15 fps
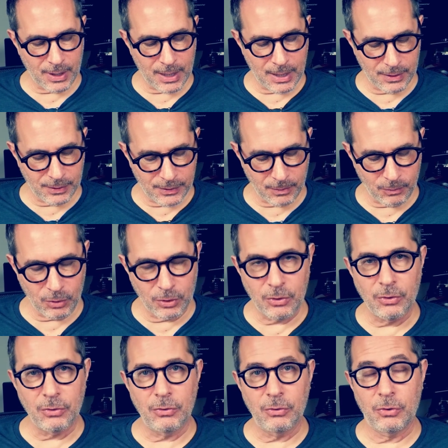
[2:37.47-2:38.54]
as someone
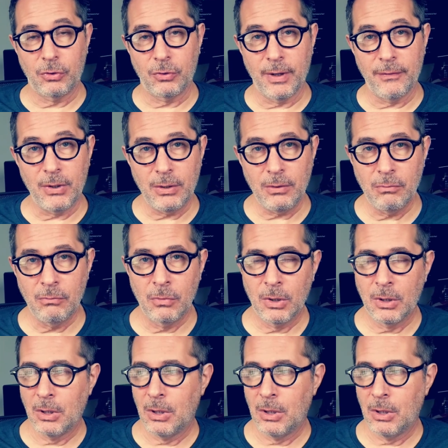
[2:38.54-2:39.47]
who's driven,